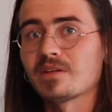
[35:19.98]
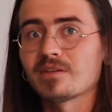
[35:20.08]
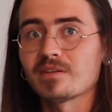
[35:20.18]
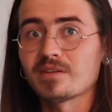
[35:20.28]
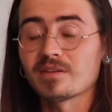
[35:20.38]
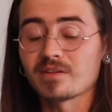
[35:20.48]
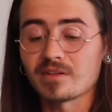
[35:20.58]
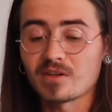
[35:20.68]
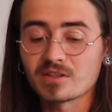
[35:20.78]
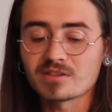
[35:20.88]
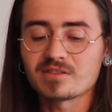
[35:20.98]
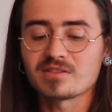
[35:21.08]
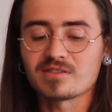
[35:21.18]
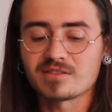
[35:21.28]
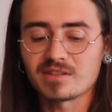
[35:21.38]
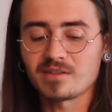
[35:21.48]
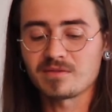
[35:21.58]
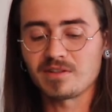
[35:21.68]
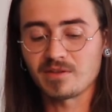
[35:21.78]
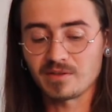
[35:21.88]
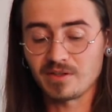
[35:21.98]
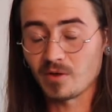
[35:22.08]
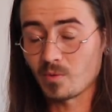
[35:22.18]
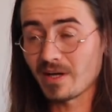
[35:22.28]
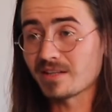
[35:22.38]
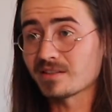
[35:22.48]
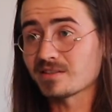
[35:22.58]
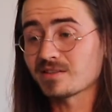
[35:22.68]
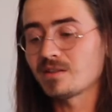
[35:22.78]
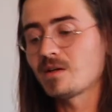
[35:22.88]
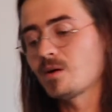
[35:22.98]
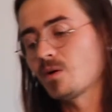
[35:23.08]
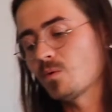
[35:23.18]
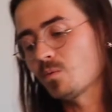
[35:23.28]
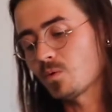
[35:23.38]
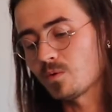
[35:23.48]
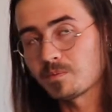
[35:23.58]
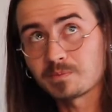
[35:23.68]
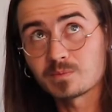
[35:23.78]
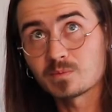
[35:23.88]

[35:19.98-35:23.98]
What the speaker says: The consciousness, the self, the awareness will